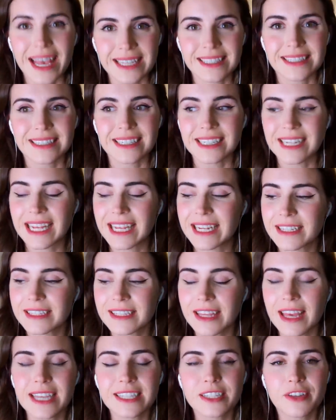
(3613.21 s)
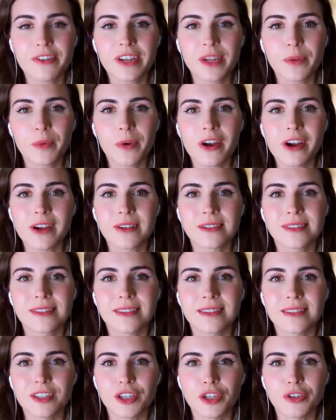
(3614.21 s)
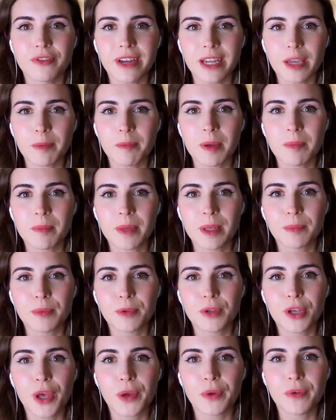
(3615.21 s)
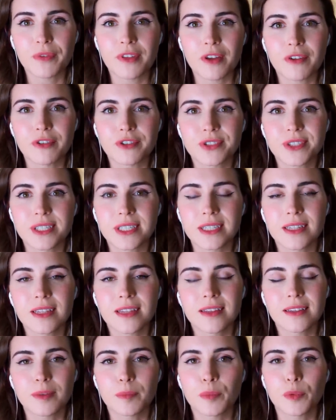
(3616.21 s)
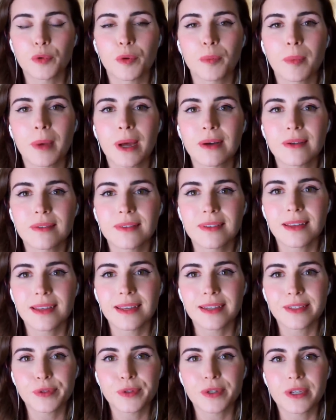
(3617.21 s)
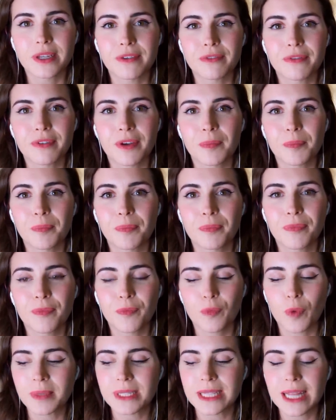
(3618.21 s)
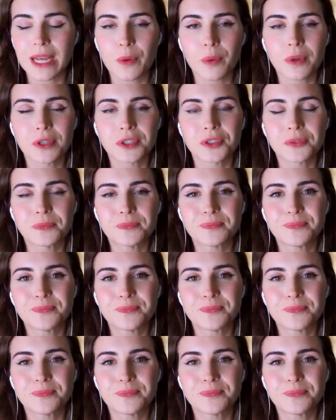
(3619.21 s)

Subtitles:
Excellent. And is there anywhere else that you'd recommend people go if they're interested in learning more about the history of women's language?